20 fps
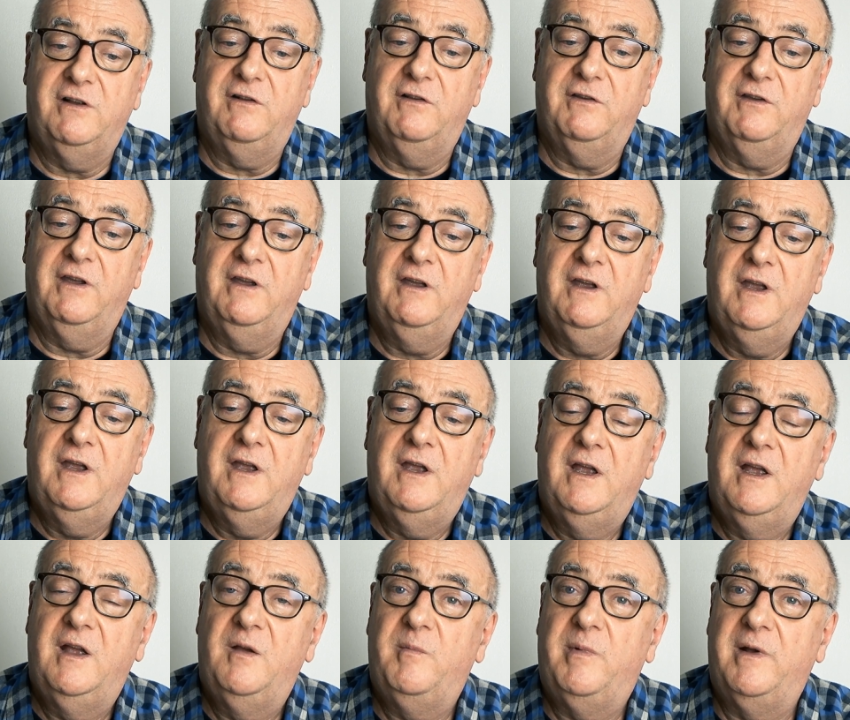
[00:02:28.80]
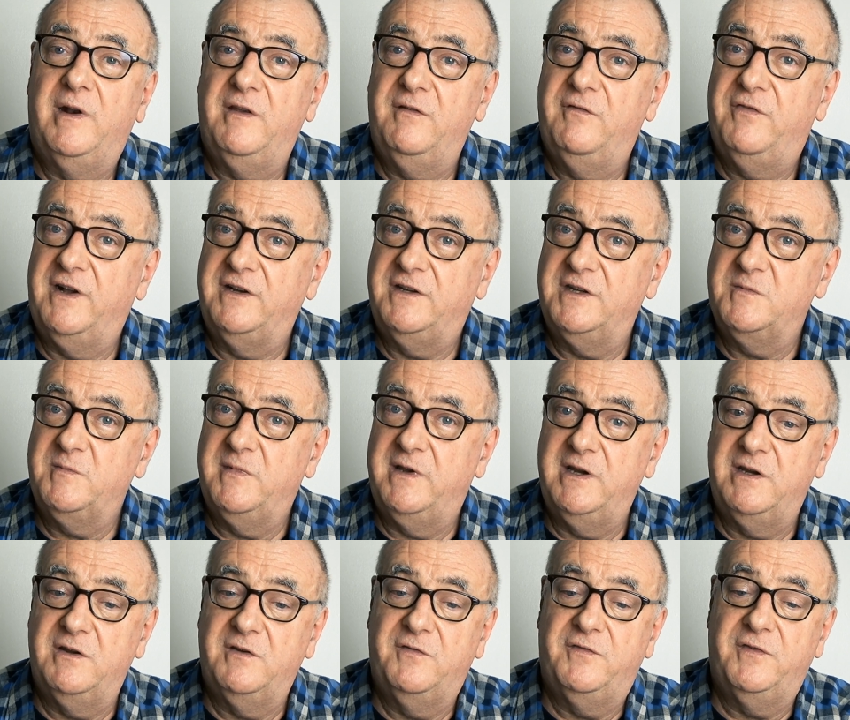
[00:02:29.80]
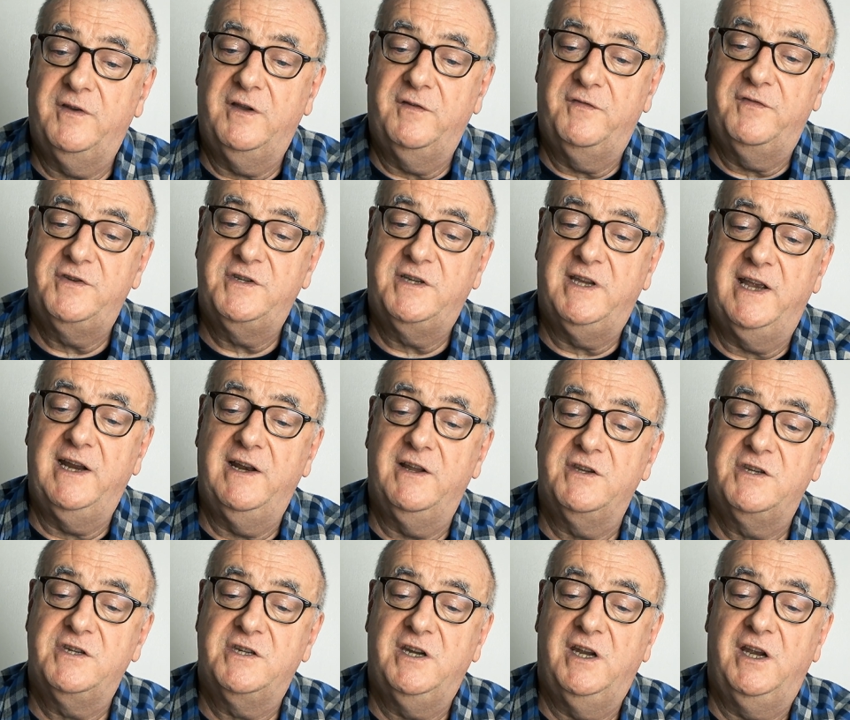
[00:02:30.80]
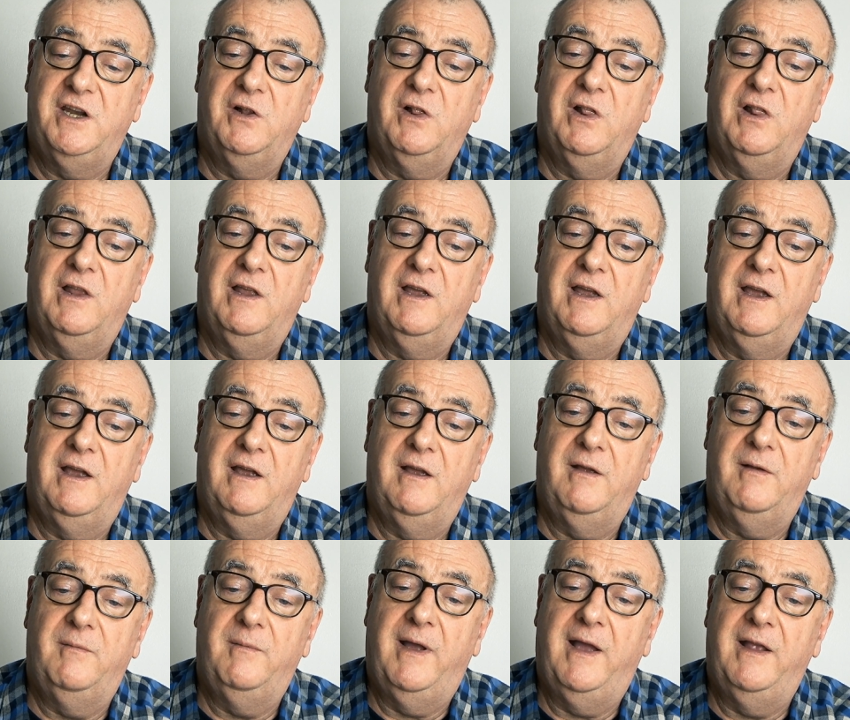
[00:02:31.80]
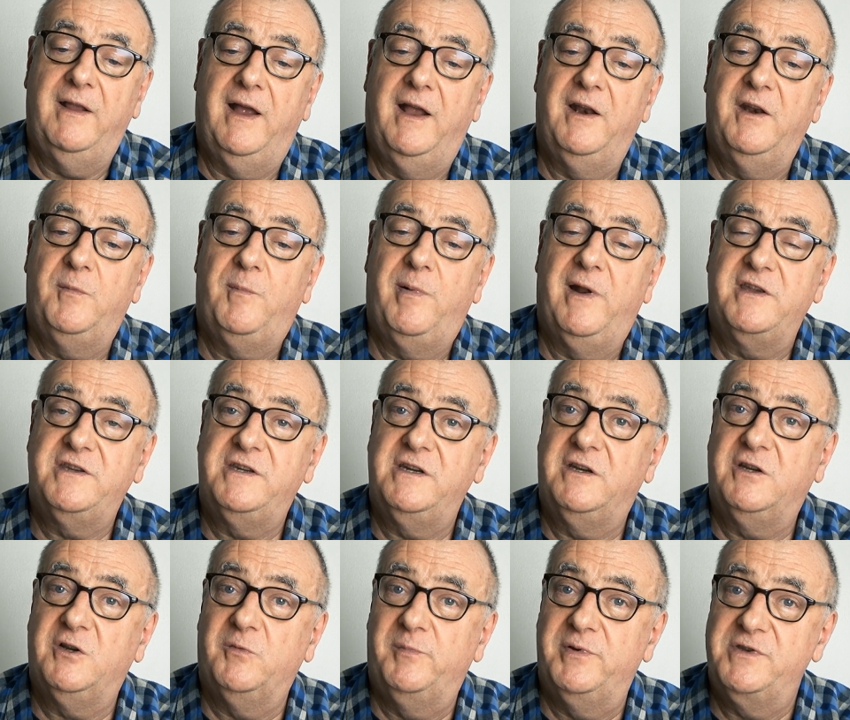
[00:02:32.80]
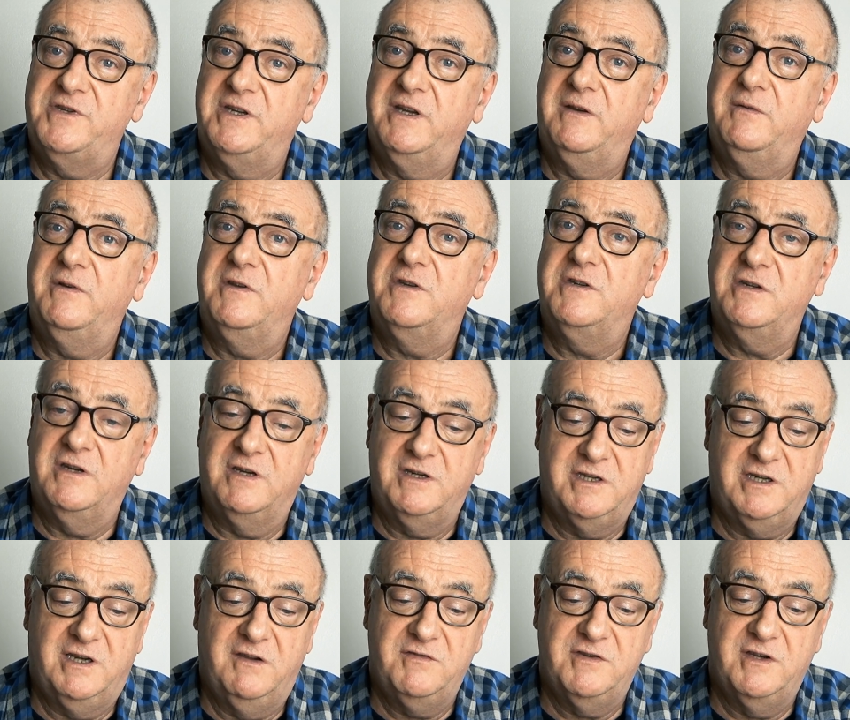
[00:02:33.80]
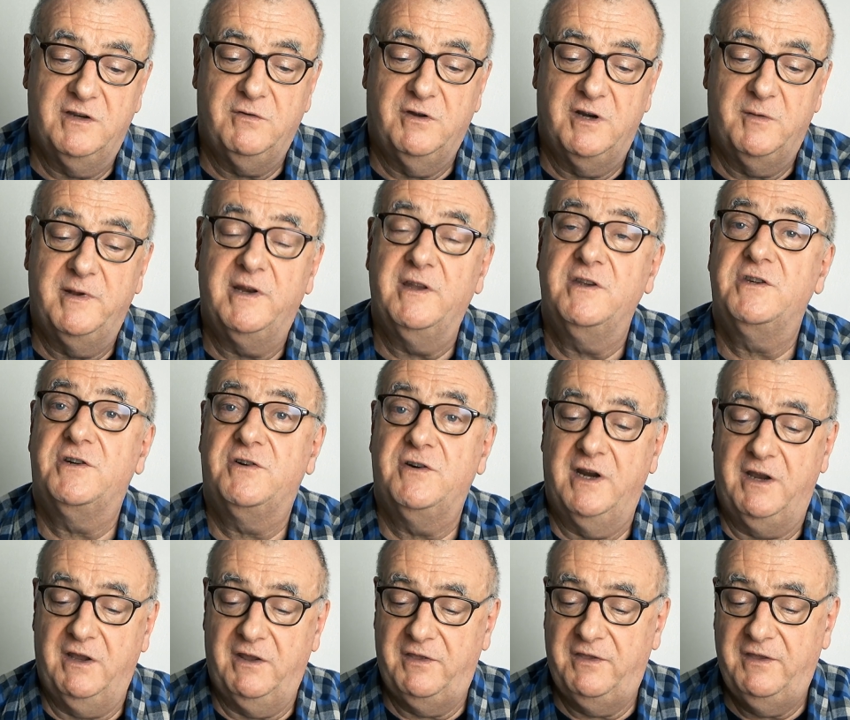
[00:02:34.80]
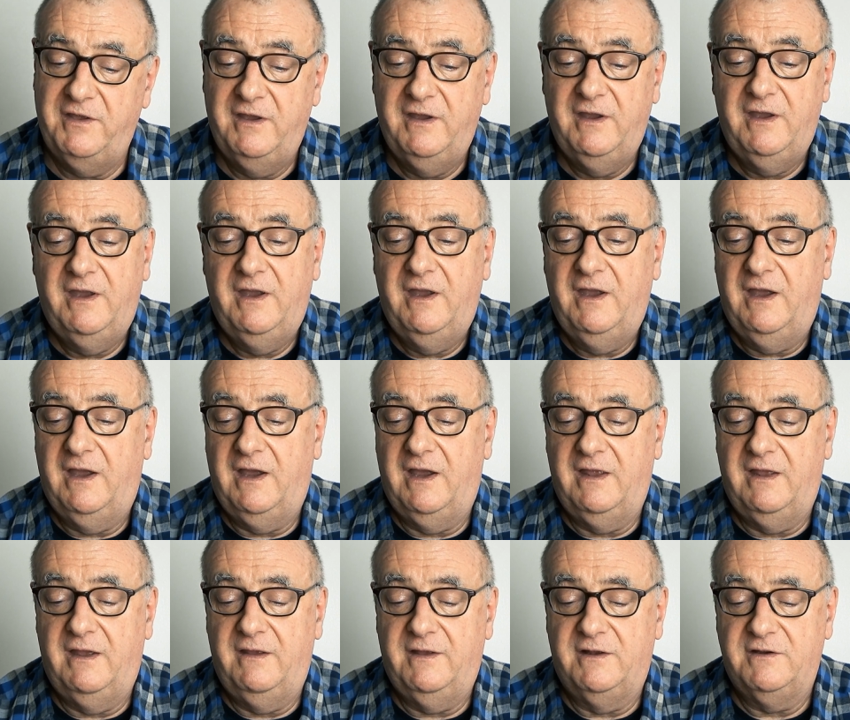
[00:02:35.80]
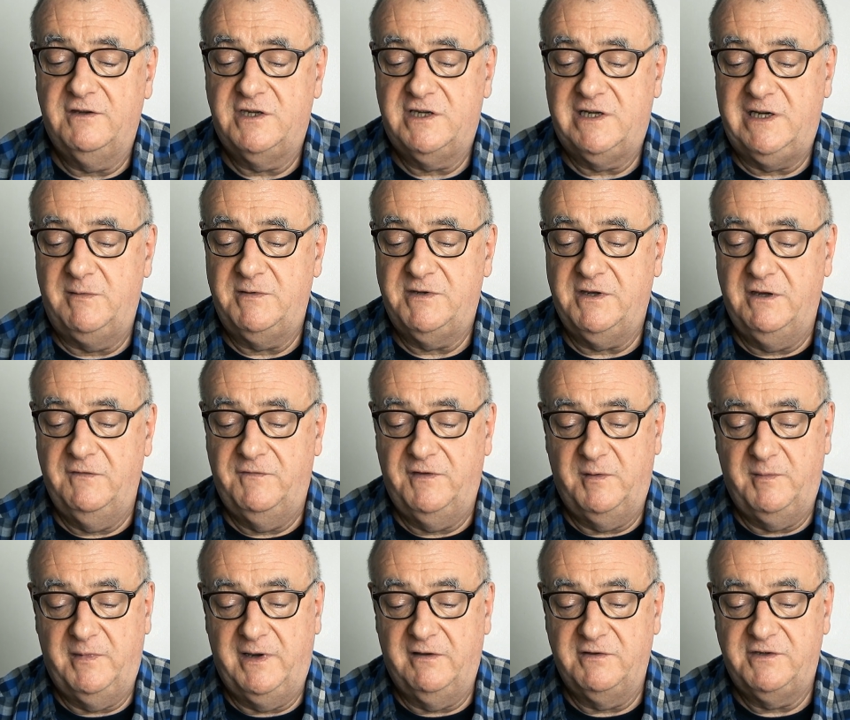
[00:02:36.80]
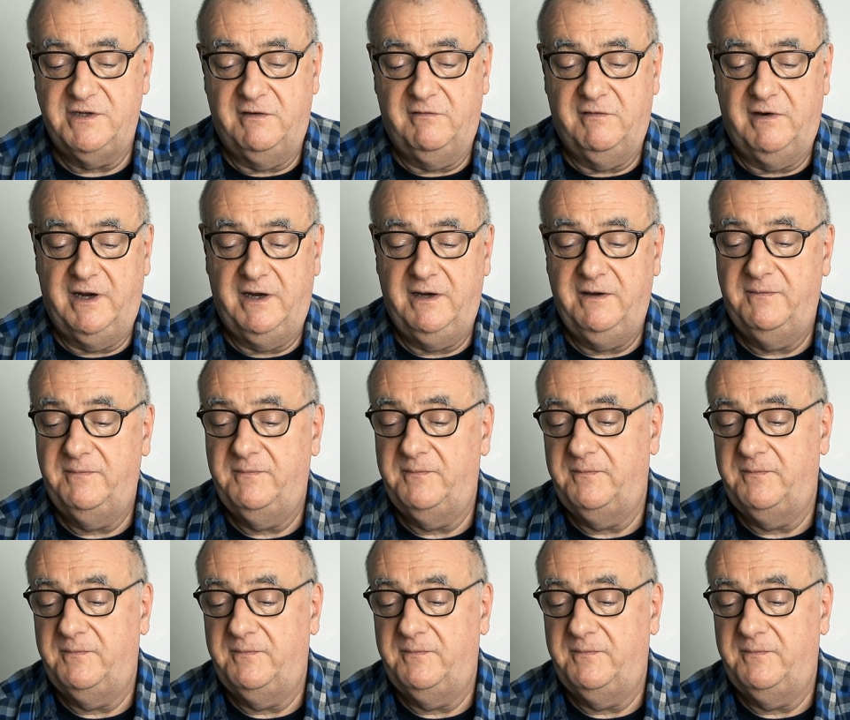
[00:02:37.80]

holder, but in fact is made of stainless steel and plastic composite, which gives it quite a bit of strength. And that just slips over the mounting ring,